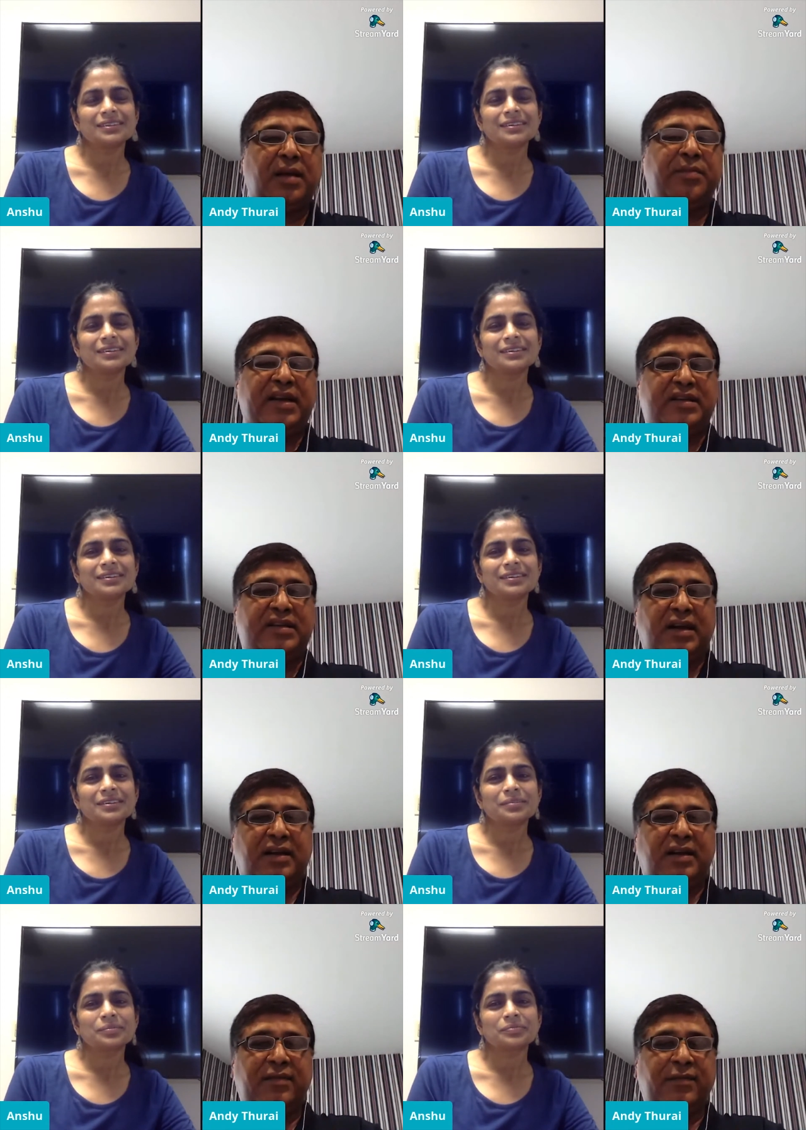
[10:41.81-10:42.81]
Speaker 1: that can be done by
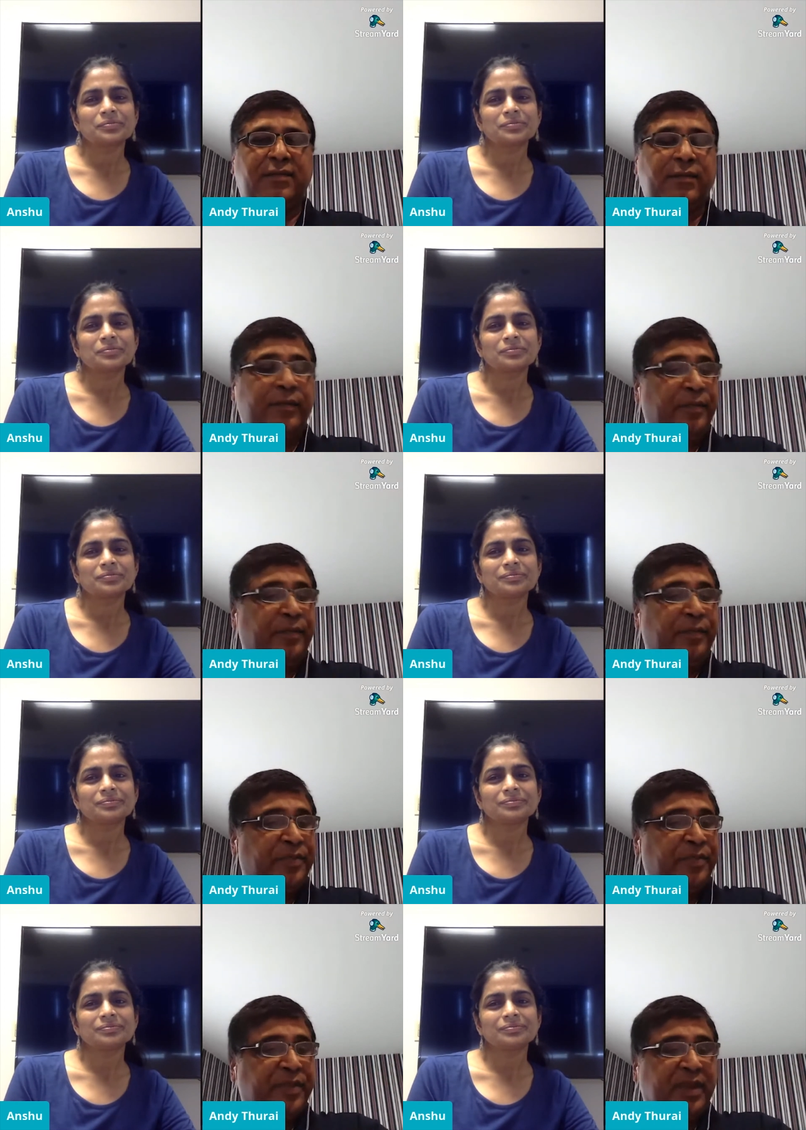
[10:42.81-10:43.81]
itself can be
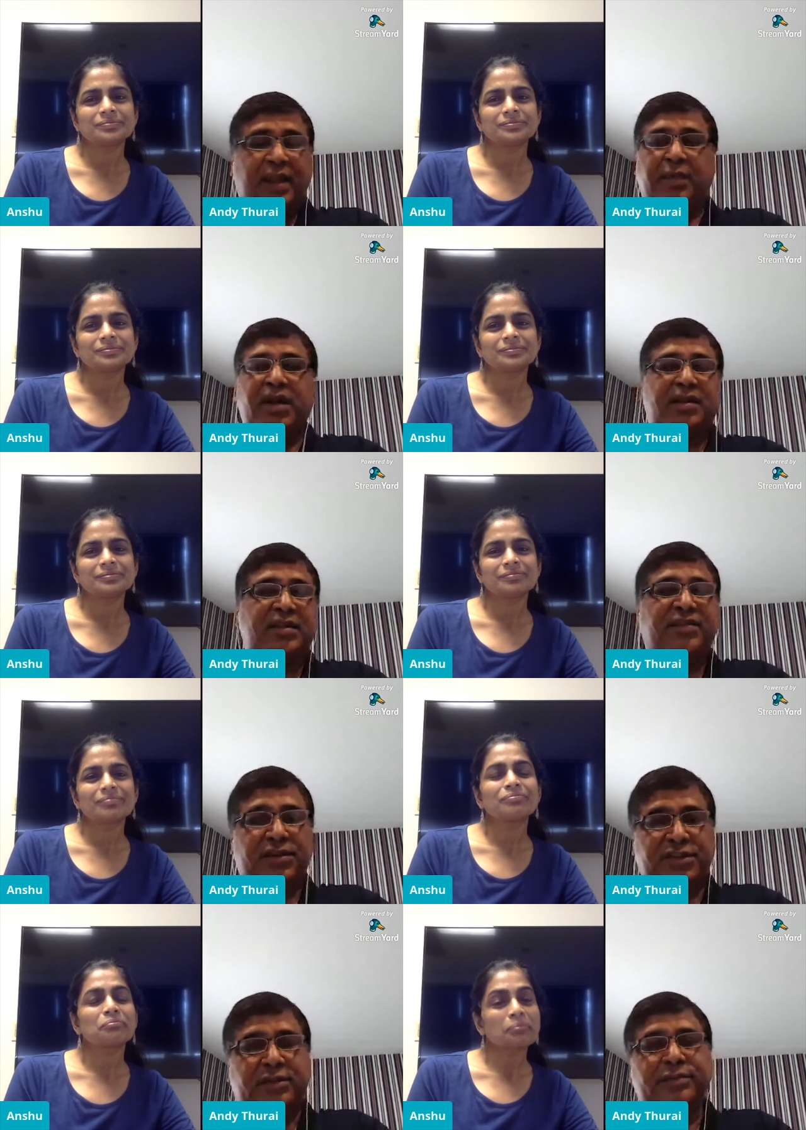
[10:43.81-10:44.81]
done as a function.
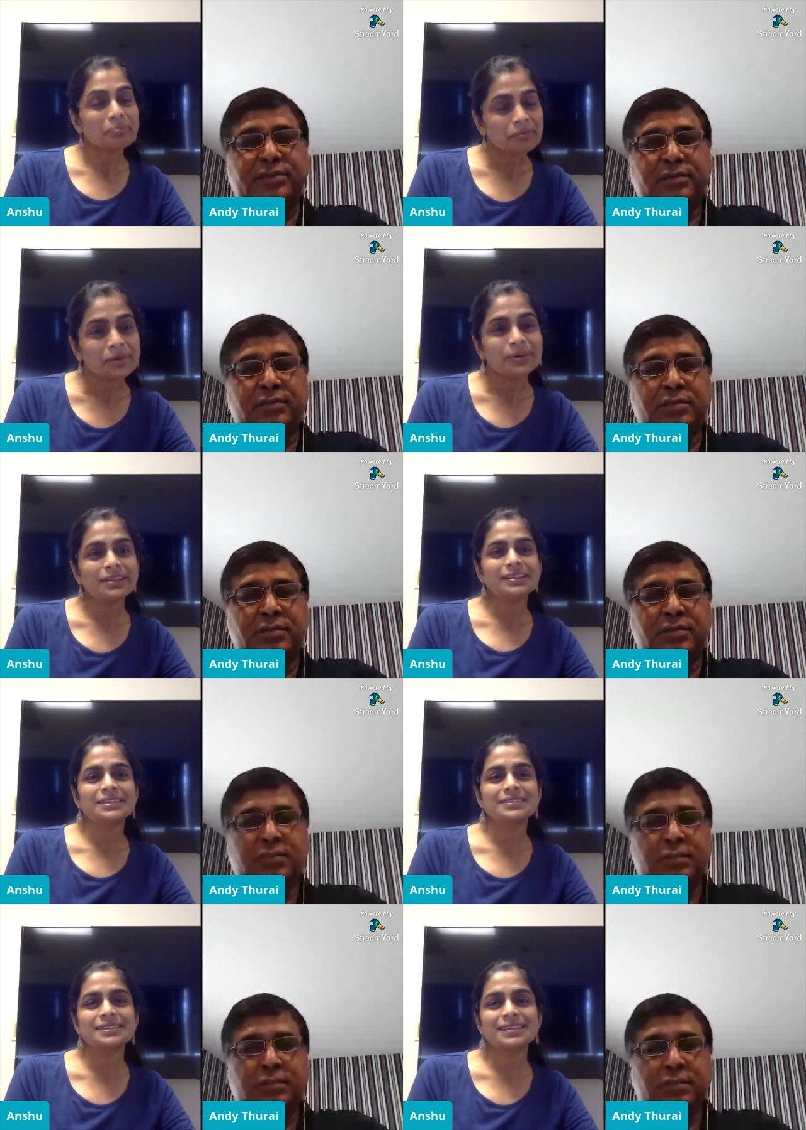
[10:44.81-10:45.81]
Speaker 2: Well,
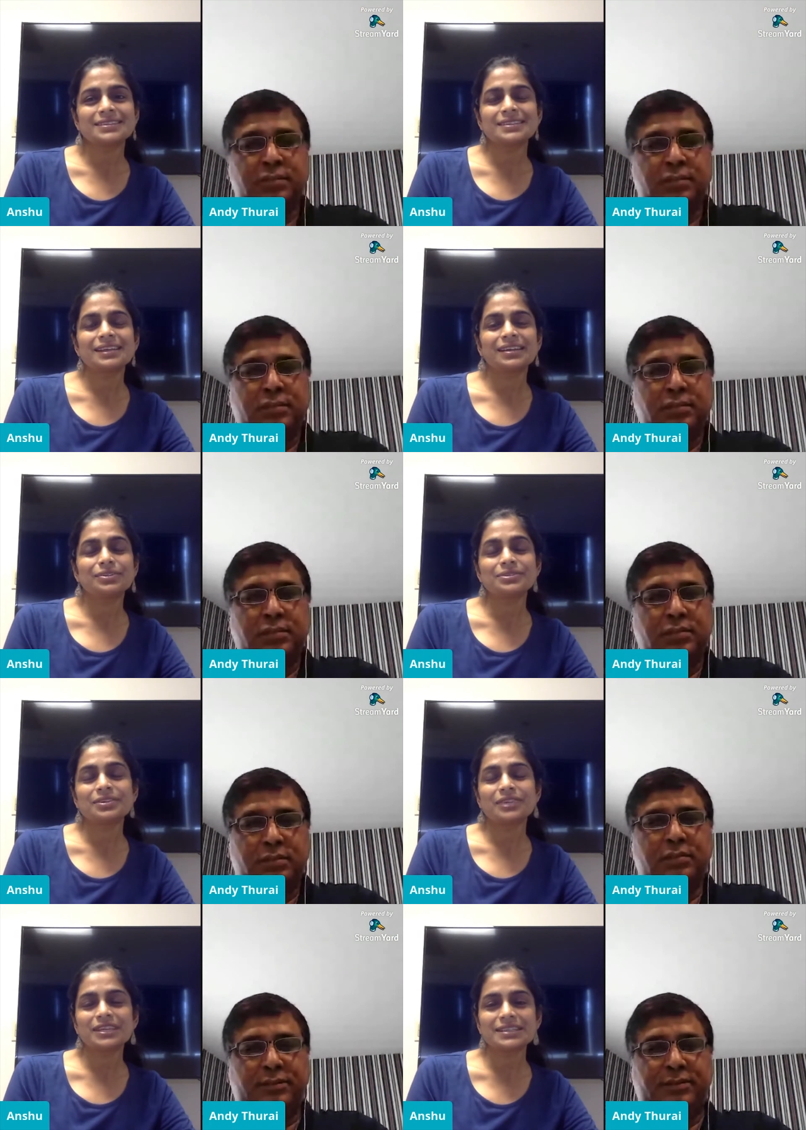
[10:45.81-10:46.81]
that's that's that, those
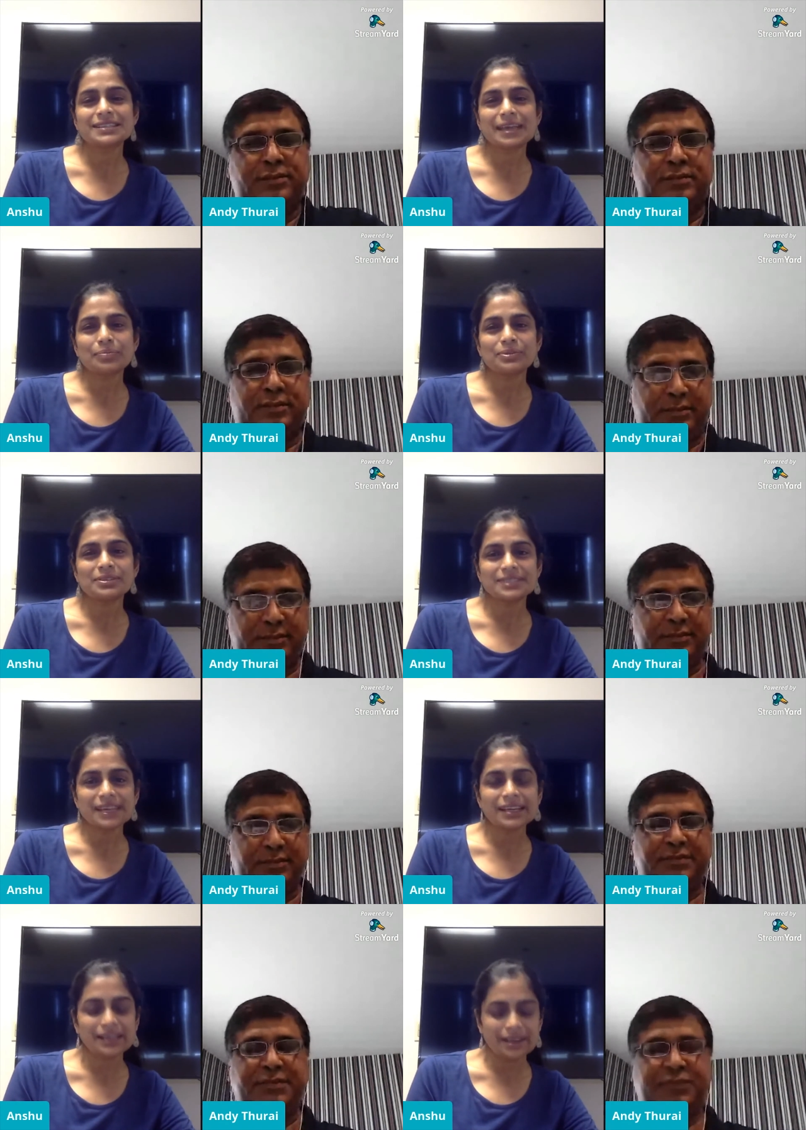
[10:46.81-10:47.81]
are great examples.
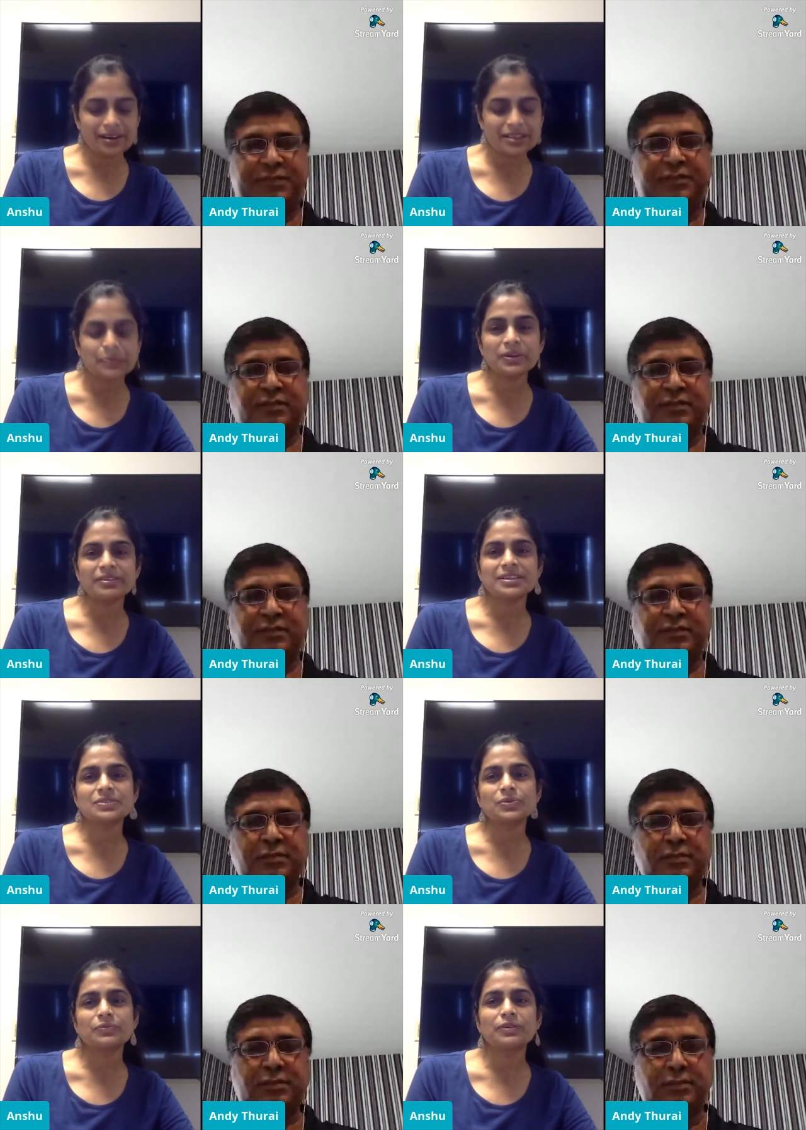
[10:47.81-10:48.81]
And in our
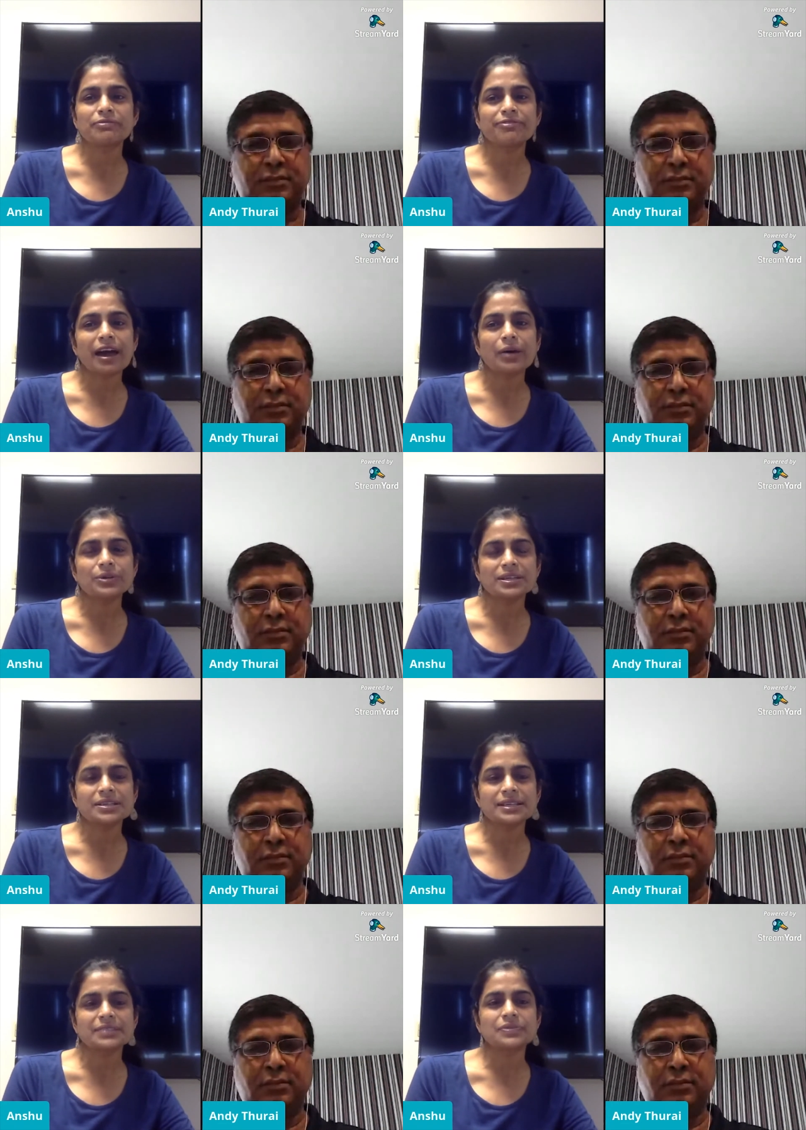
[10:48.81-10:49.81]
experience, what we've found
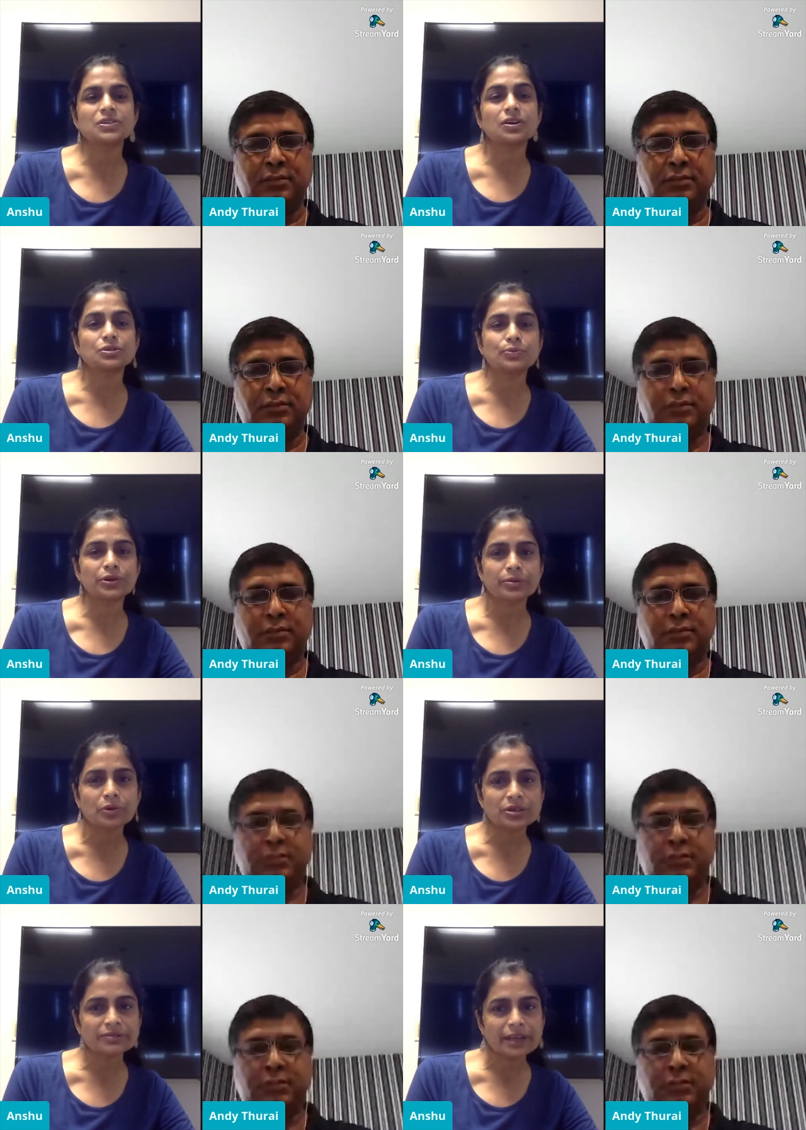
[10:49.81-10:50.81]
is as we talk to more and more